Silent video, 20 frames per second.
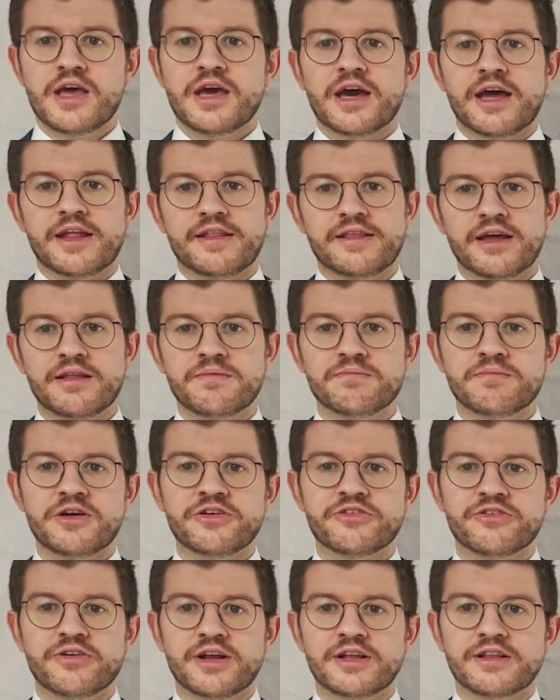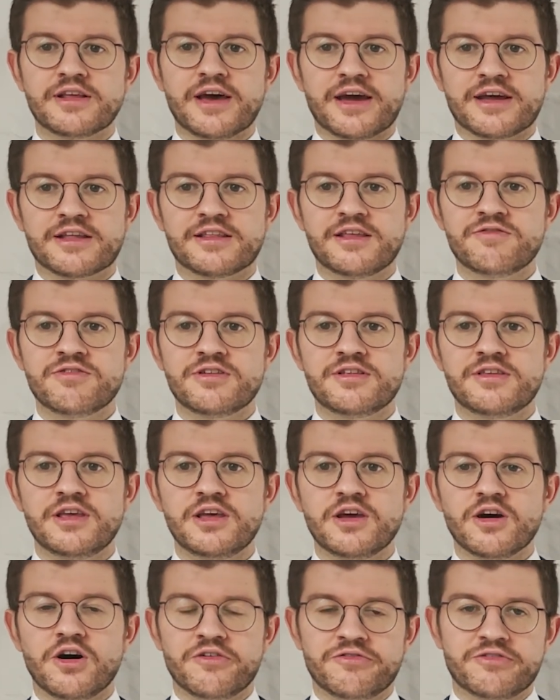and then measuring the
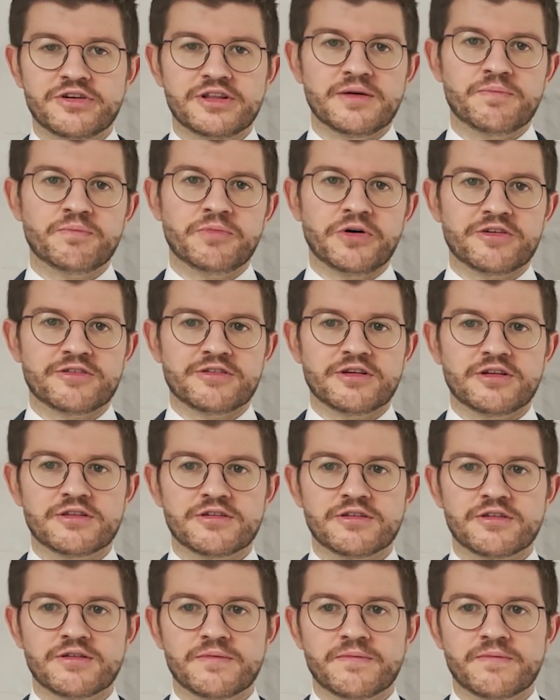activity of a deposit.